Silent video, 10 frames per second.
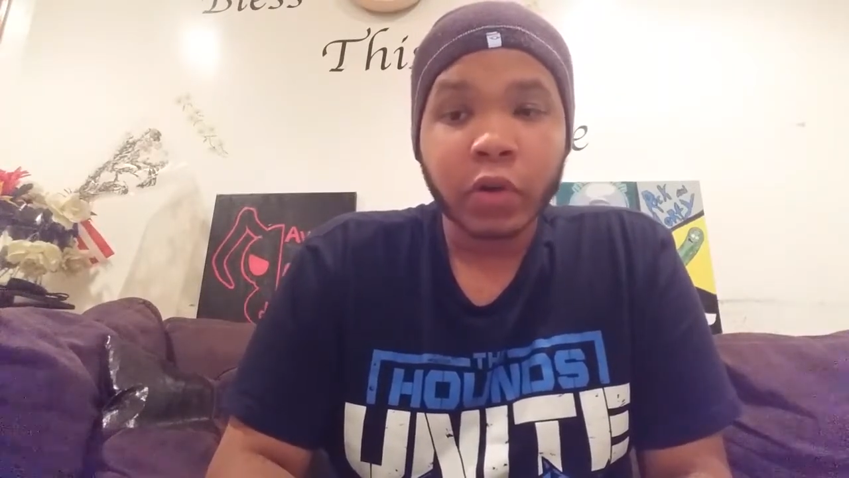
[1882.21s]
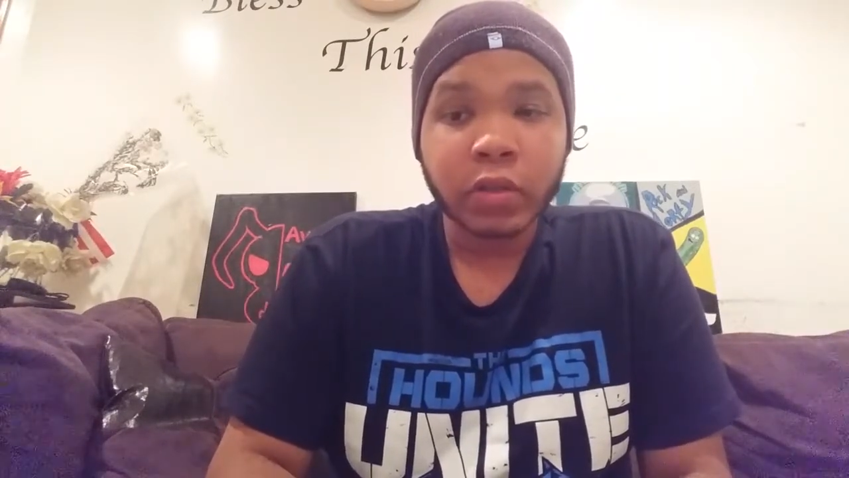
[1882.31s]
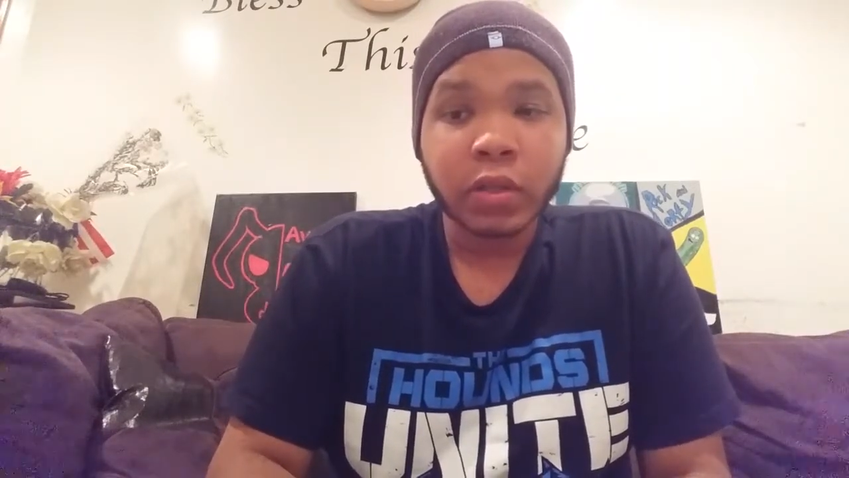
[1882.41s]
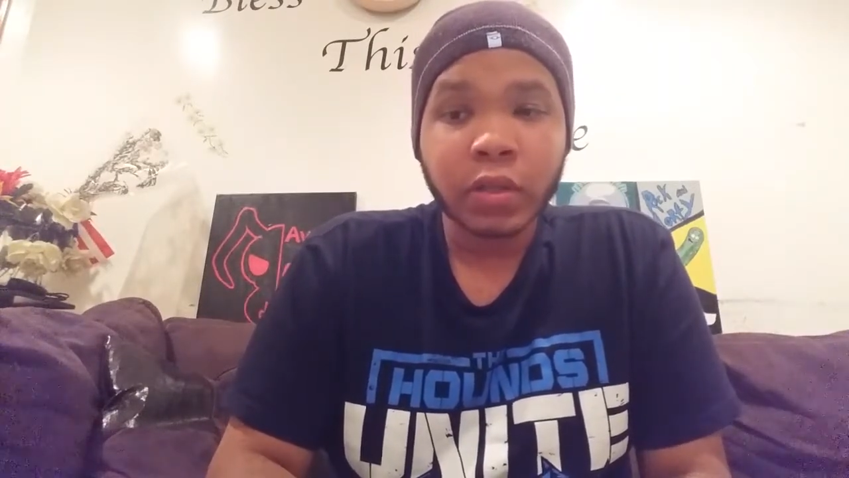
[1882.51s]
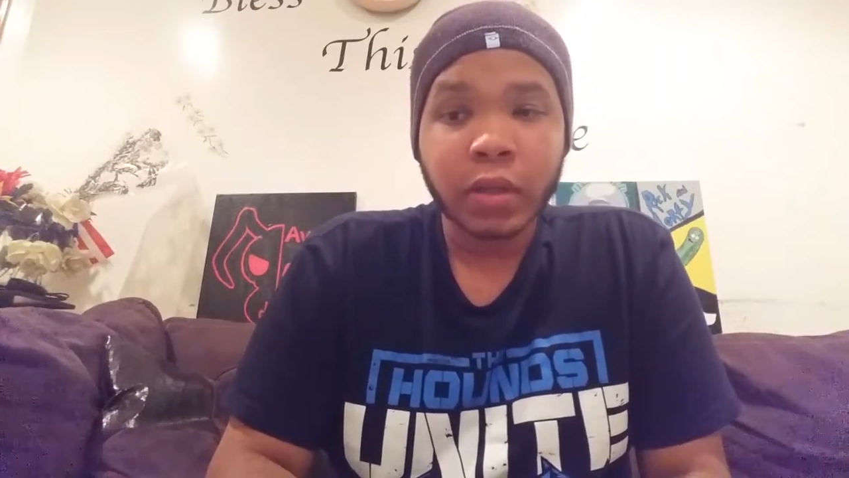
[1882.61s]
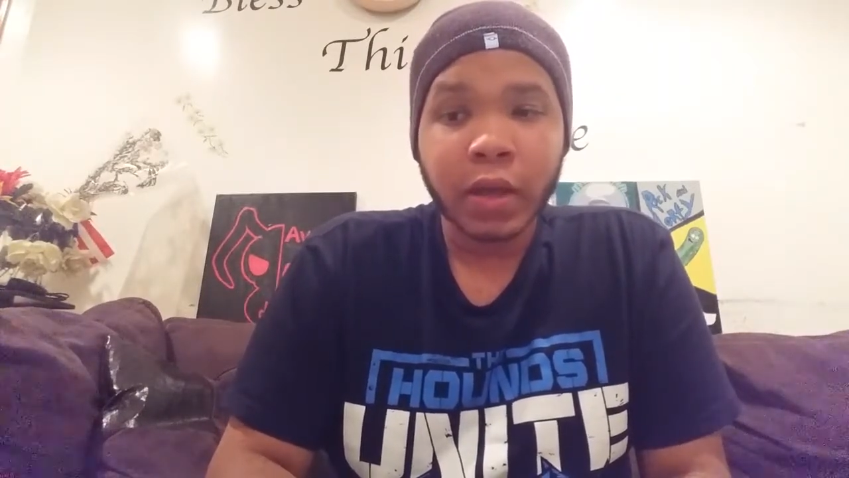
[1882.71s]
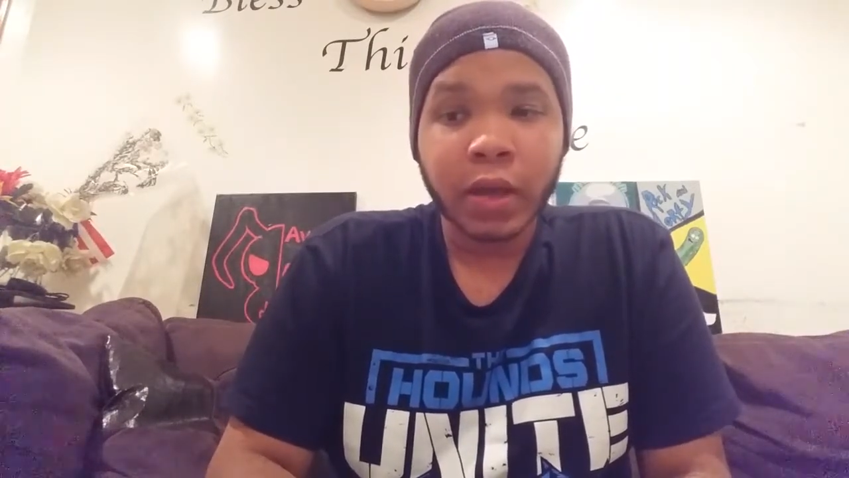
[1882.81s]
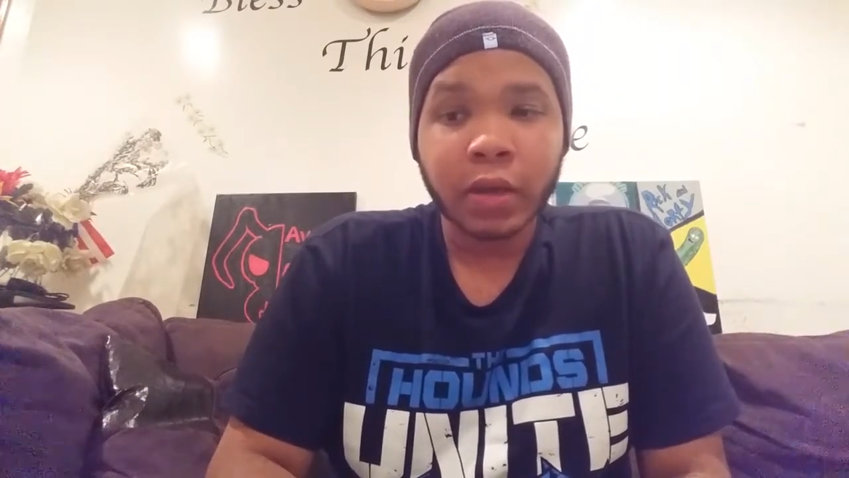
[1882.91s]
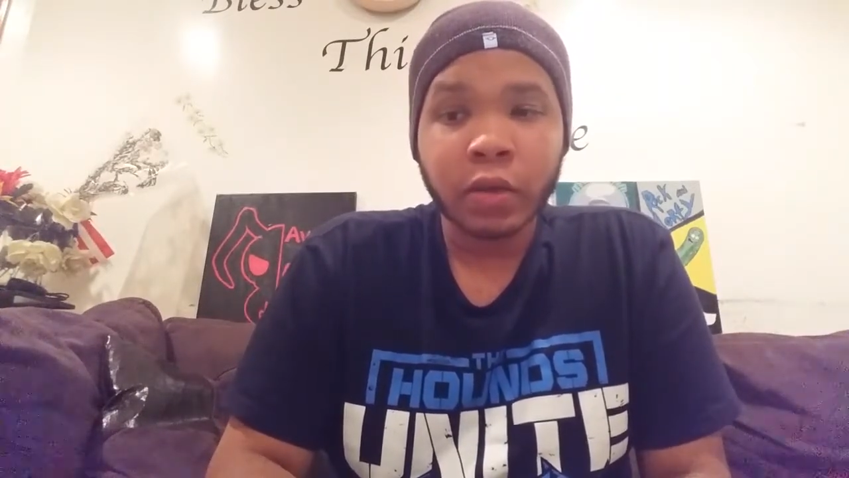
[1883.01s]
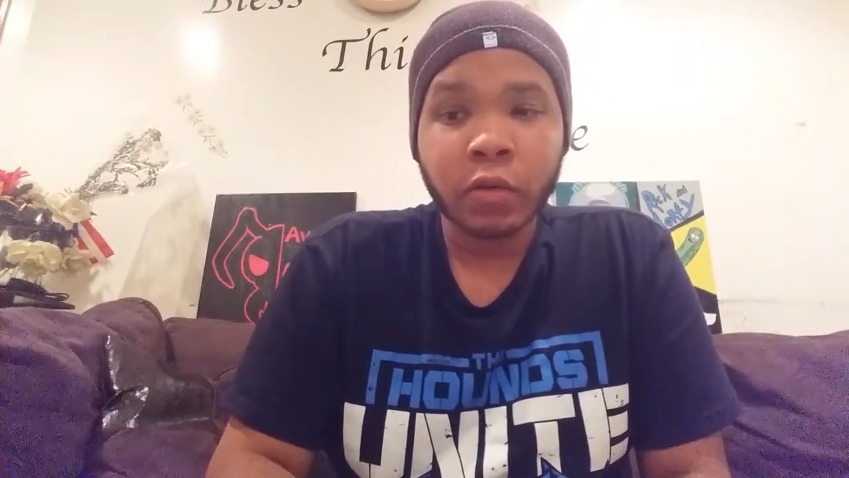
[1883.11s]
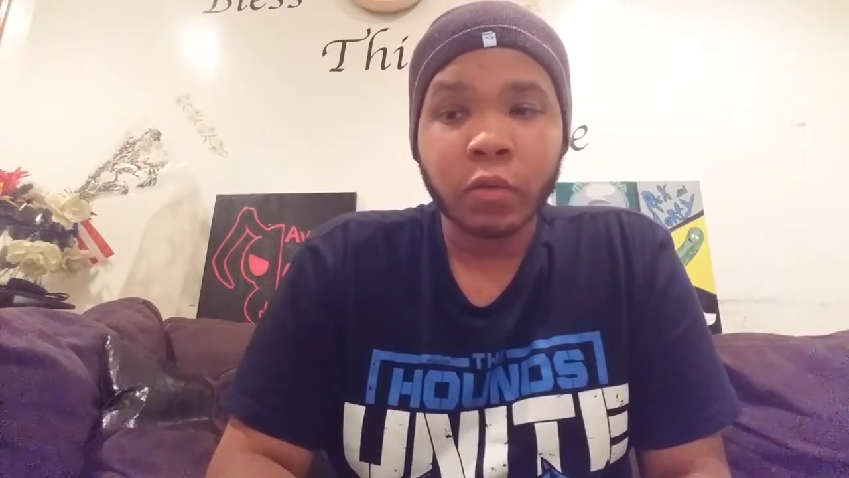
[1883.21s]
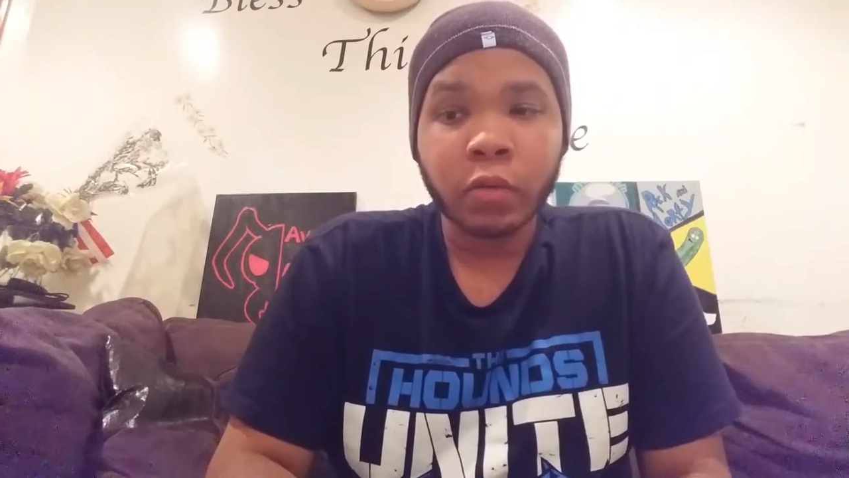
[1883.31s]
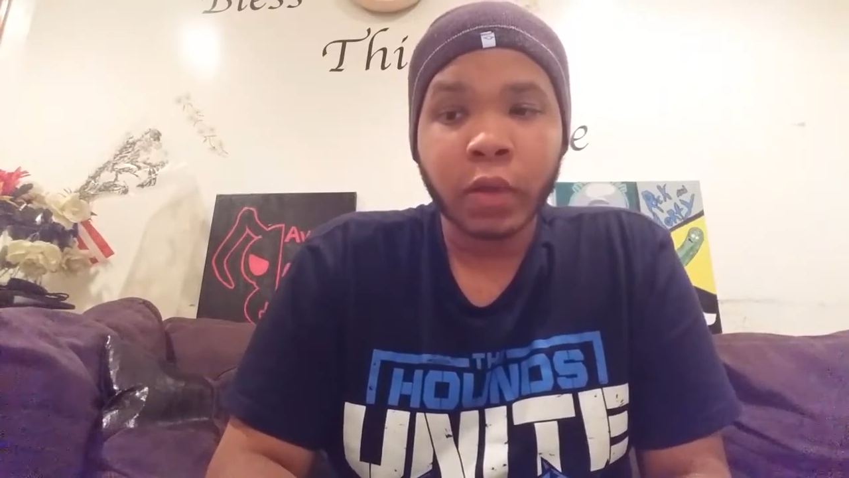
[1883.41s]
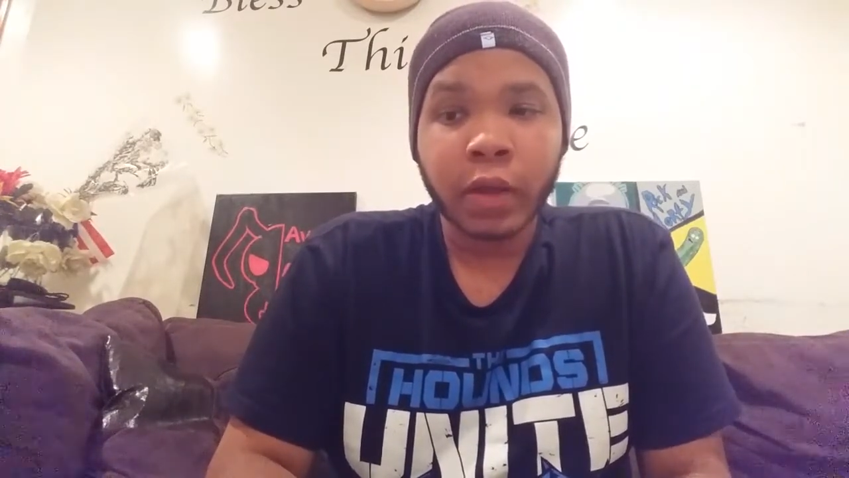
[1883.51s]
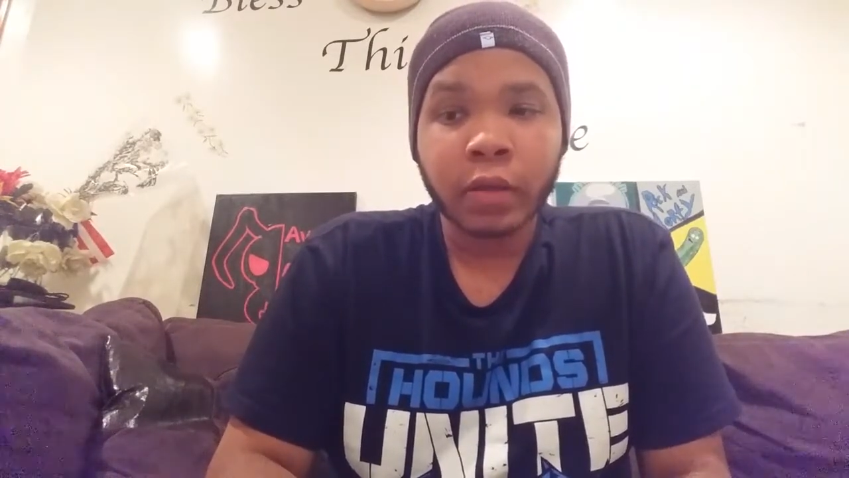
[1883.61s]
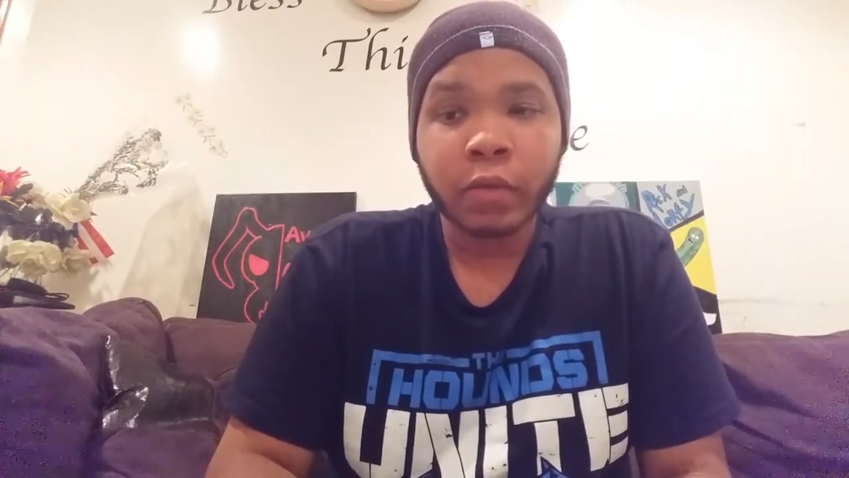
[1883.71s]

person that you've